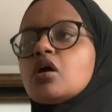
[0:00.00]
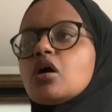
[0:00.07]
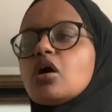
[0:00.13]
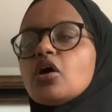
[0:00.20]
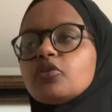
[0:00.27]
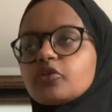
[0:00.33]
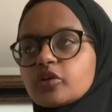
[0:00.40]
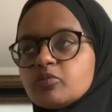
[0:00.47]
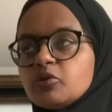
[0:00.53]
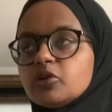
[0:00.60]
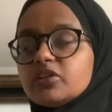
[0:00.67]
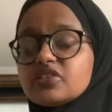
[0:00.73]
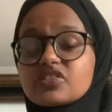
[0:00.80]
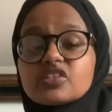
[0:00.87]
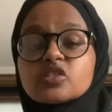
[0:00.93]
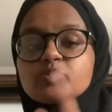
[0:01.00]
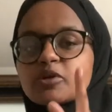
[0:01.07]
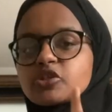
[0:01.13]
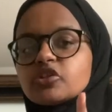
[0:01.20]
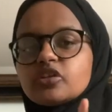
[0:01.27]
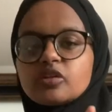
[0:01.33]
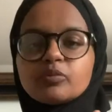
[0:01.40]
other communities,
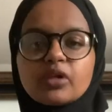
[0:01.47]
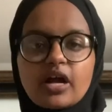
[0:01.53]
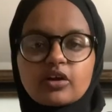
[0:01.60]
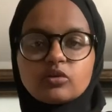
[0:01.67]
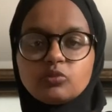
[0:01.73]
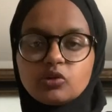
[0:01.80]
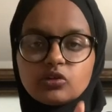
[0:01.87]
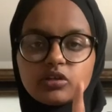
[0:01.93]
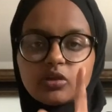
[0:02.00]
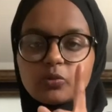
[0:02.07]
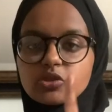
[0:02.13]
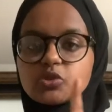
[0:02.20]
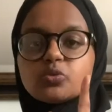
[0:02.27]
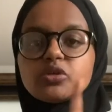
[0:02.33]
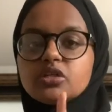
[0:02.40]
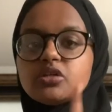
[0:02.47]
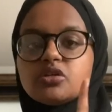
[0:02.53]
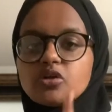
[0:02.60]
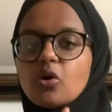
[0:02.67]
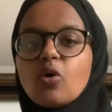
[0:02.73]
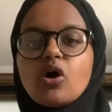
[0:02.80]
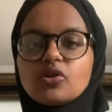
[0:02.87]
especially the black community, which we
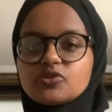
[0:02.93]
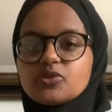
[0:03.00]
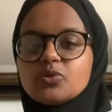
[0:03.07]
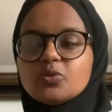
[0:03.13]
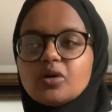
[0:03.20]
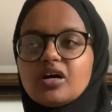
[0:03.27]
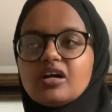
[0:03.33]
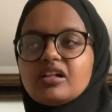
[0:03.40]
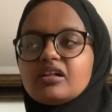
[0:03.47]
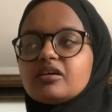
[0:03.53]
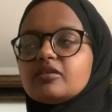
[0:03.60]
know all too well.